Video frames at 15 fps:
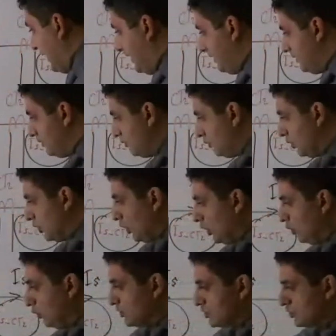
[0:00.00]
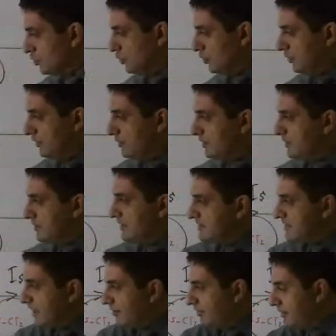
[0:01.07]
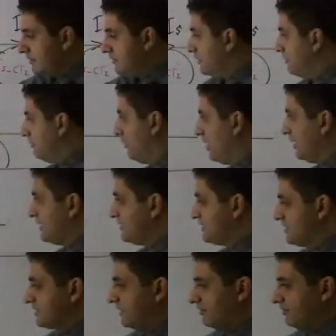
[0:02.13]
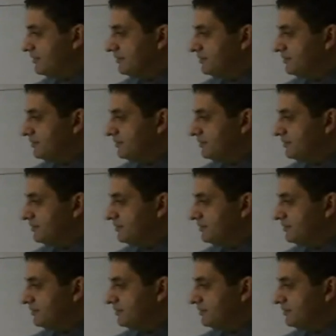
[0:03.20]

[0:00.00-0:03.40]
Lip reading: relay will always do this current minus this current